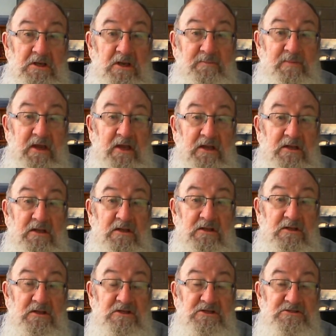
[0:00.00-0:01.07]
about
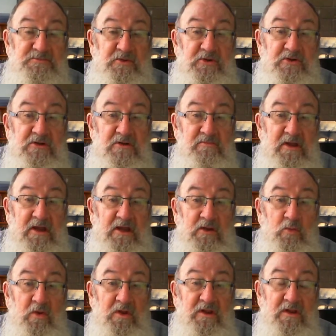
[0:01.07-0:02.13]
the dispute
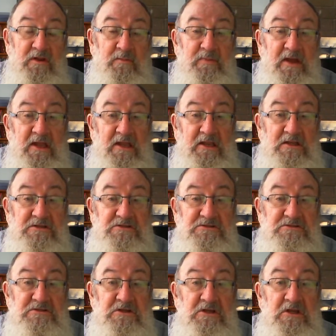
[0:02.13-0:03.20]
about whether the
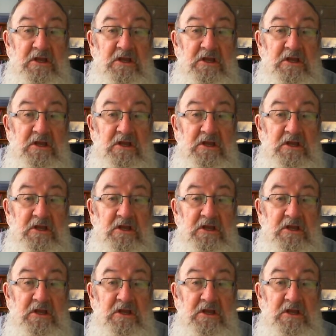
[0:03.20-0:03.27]
pagans